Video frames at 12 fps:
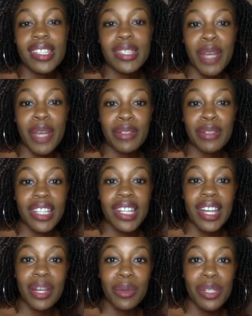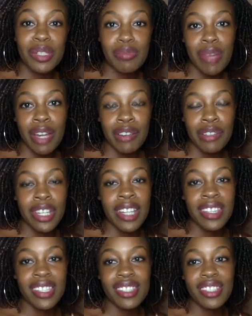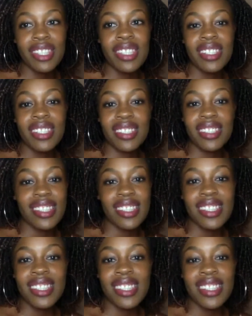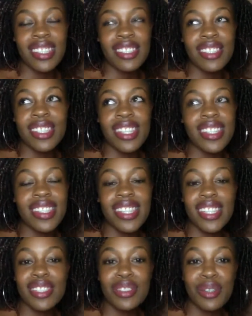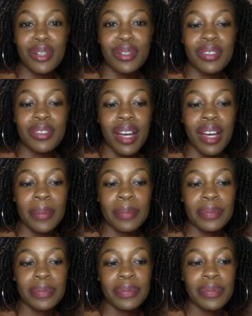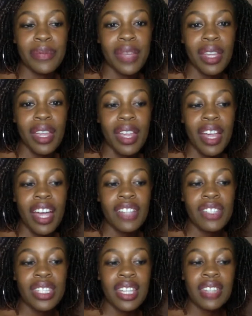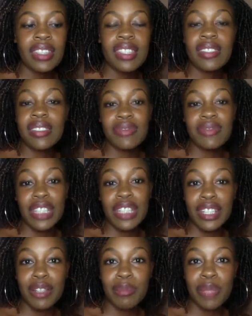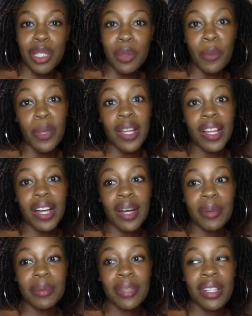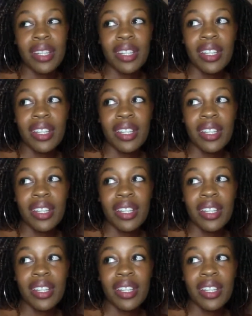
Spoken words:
In spite of the language barrier, there's just a sense of I just get this feeling of being welcome.